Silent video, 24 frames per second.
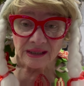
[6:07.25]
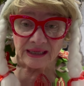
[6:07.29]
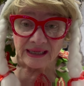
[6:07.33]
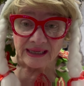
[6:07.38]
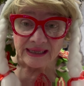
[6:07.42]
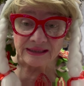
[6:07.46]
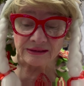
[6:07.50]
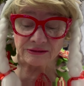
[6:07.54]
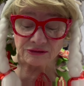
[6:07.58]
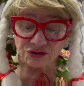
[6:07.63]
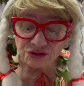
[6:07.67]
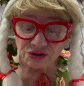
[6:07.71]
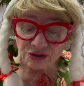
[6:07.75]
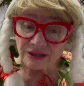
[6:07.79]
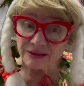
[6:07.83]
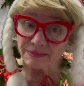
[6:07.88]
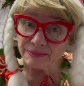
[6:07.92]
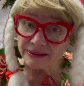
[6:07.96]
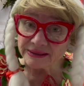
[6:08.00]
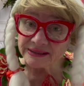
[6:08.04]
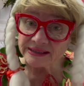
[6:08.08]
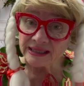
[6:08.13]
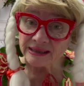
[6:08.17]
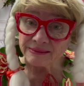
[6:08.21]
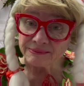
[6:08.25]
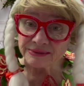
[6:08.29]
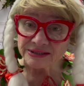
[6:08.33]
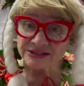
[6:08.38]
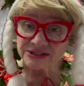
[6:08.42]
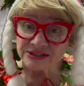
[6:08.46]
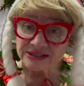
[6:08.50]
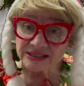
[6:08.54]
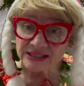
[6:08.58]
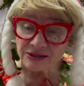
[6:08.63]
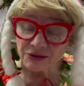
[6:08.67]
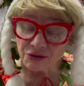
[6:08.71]
and it took about that much
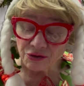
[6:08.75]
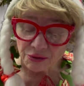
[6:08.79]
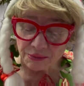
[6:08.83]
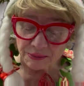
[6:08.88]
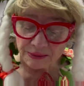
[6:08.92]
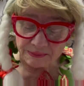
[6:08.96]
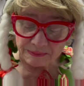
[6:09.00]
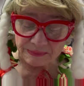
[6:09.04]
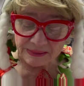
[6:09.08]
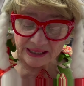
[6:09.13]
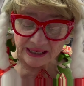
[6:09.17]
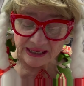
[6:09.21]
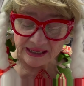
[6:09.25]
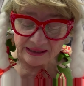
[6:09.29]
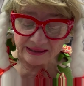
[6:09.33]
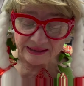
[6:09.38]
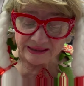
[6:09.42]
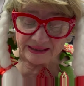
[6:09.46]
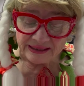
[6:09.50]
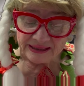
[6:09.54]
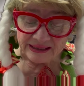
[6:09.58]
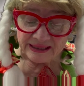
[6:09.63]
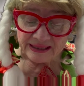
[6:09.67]
to get home and back.